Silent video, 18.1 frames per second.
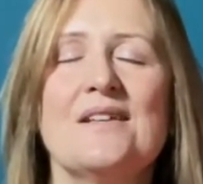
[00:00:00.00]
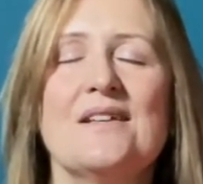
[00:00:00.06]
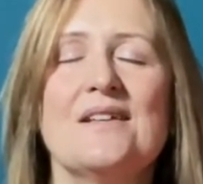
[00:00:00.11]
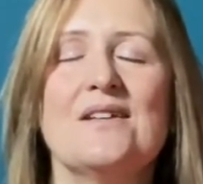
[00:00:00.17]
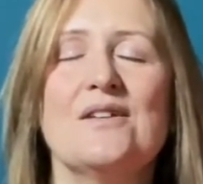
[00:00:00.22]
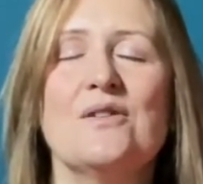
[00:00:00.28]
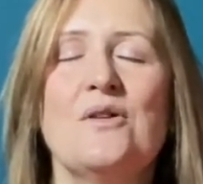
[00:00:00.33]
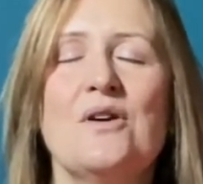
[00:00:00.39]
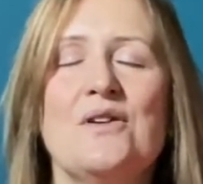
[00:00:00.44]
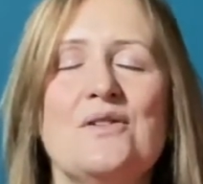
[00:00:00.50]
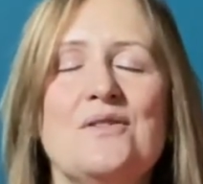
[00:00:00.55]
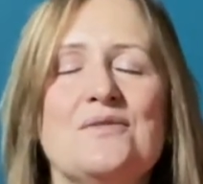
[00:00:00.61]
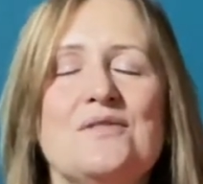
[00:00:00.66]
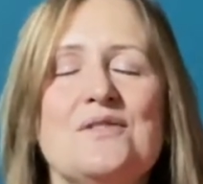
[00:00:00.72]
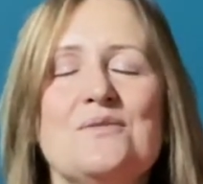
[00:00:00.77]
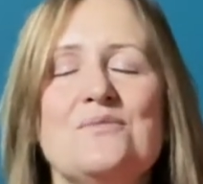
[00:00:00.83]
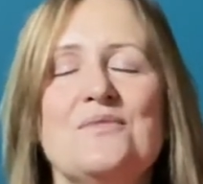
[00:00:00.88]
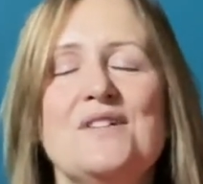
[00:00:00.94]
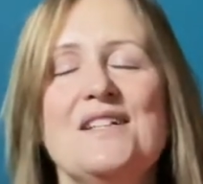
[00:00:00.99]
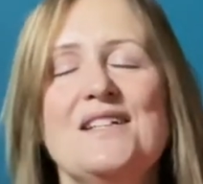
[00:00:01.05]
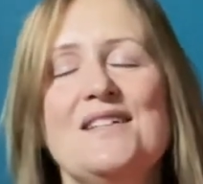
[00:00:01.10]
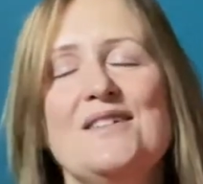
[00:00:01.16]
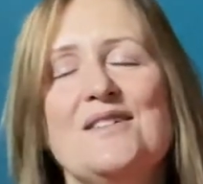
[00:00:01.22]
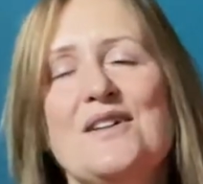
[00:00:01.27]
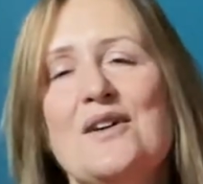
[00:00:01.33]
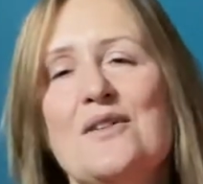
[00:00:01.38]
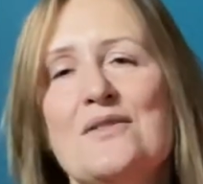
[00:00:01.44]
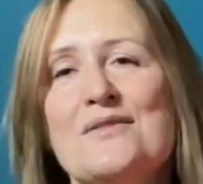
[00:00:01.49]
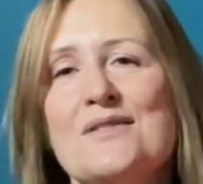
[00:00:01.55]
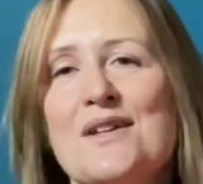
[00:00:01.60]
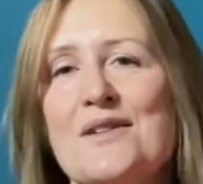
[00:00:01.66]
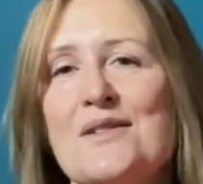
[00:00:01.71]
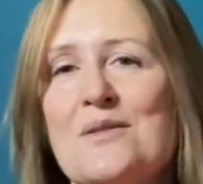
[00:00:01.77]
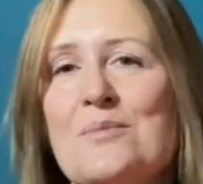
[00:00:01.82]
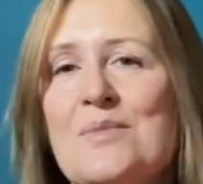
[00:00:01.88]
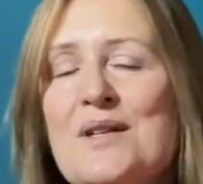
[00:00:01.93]
Quite often we look after
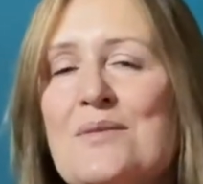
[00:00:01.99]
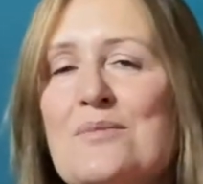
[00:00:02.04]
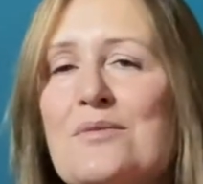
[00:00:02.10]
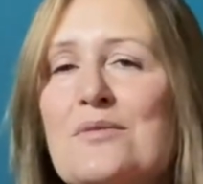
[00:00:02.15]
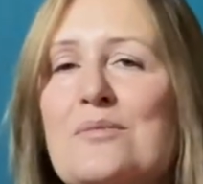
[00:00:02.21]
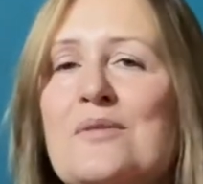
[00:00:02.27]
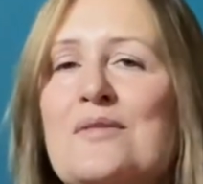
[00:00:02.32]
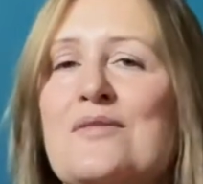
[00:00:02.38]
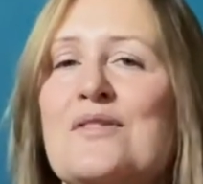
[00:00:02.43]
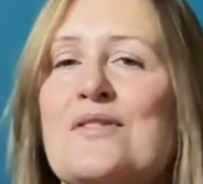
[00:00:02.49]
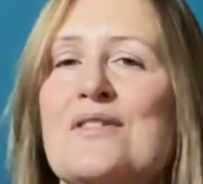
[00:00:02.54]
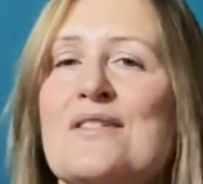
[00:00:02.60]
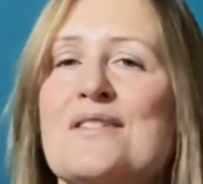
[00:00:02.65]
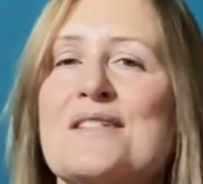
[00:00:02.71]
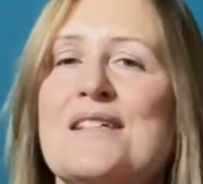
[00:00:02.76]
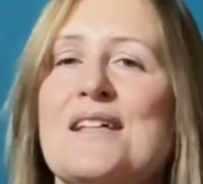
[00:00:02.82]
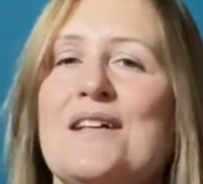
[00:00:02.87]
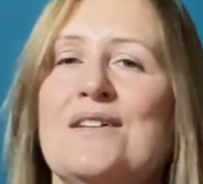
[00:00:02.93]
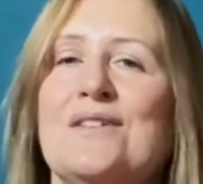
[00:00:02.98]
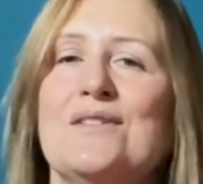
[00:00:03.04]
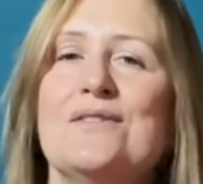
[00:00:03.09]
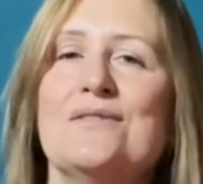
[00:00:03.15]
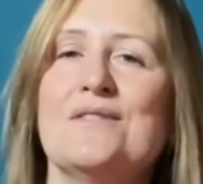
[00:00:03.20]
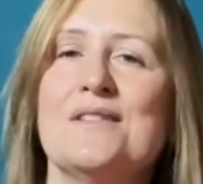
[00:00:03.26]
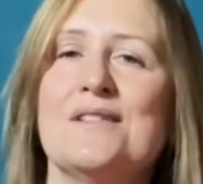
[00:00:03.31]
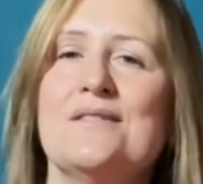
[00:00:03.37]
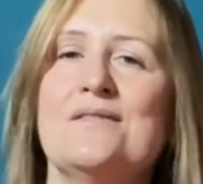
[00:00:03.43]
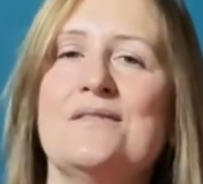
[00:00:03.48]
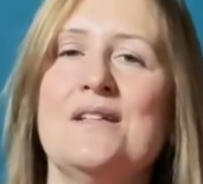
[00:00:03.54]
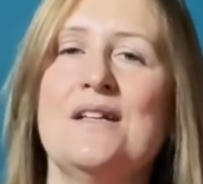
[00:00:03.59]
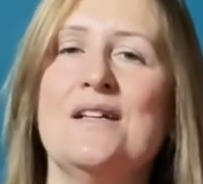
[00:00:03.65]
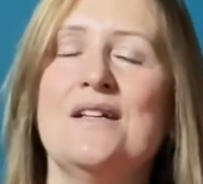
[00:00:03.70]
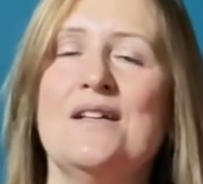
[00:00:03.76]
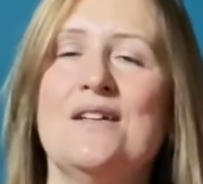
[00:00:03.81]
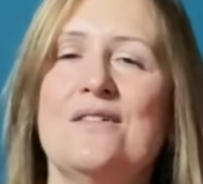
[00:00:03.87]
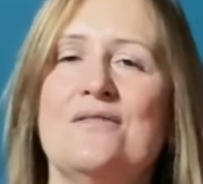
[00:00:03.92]
other people before ourselves, and
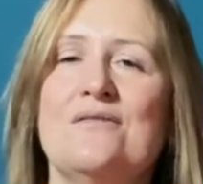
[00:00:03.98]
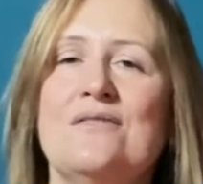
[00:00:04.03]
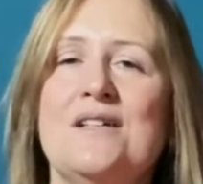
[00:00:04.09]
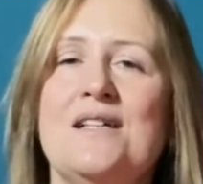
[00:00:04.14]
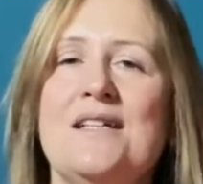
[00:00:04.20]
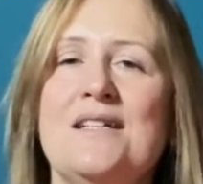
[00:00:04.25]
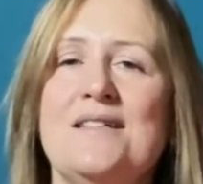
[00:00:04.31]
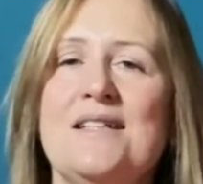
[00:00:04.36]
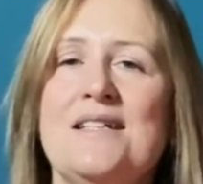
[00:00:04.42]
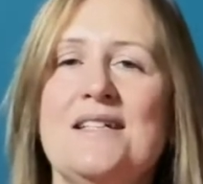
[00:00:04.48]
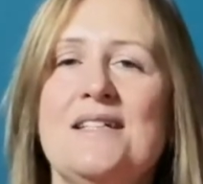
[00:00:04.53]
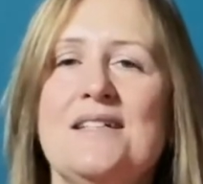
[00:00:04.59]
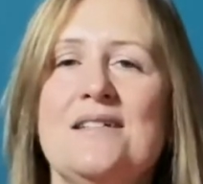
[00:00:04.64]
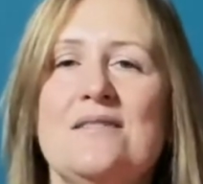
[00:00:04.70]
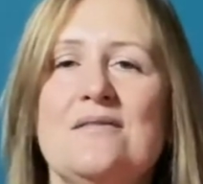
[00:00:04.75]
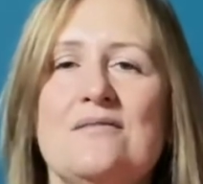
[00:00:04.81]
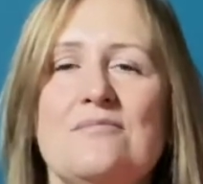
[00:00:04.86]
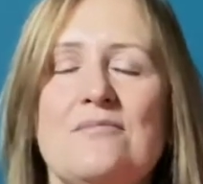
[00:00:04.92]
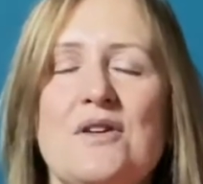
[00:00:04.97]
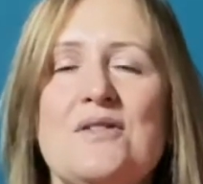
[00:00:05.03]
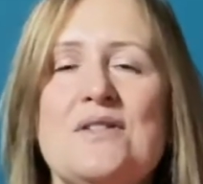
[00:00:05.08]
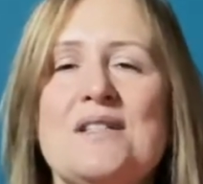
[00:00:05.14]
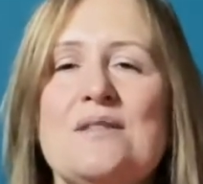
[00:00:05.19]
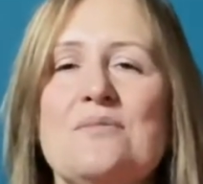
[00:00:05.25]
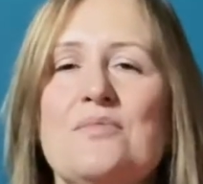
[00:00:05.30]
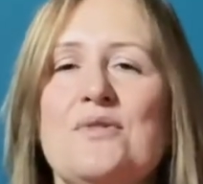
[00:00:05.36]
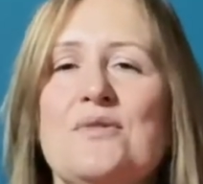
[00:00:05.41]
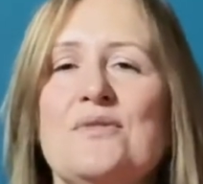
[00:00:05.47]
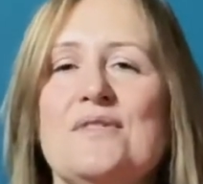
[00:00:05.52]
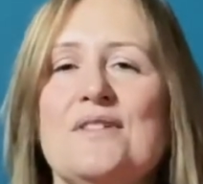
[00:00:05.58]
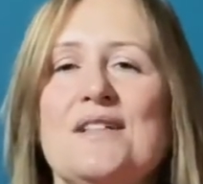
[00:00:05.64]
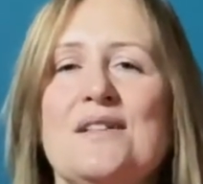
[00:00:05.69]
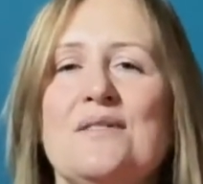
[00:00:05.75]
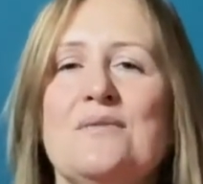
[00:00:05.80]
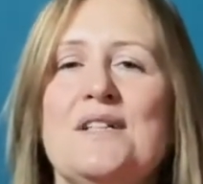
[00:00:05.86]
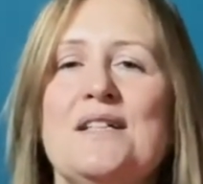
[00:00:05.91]
really the most important
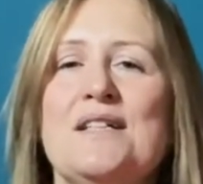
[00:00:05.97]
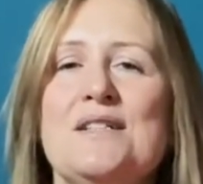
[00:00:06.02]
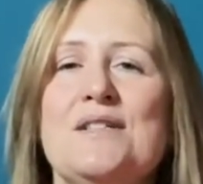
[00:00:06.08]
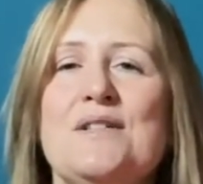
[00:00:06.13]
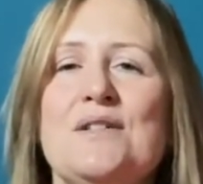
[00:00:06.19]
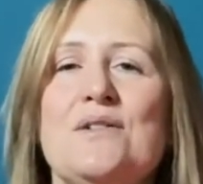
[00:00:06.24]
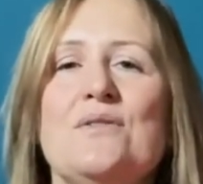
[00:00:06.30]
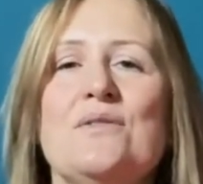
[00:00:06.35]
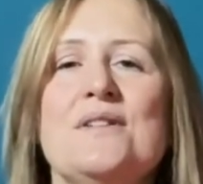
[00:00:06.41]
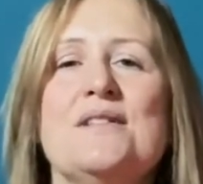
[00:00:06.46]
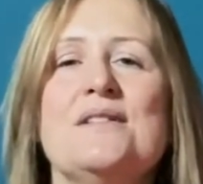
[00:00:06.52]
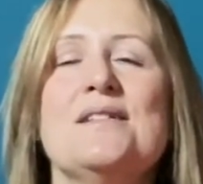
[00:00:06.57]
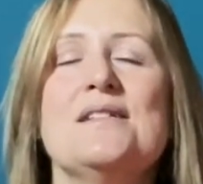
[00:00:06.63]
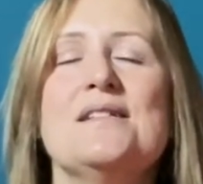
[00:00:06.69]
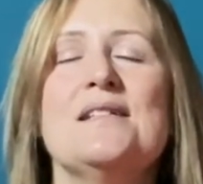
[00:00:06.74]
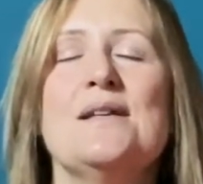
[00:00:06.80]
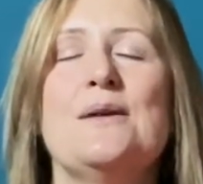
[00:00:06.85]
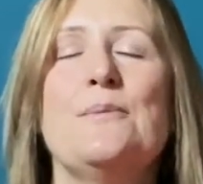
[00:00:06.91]
thing we can do is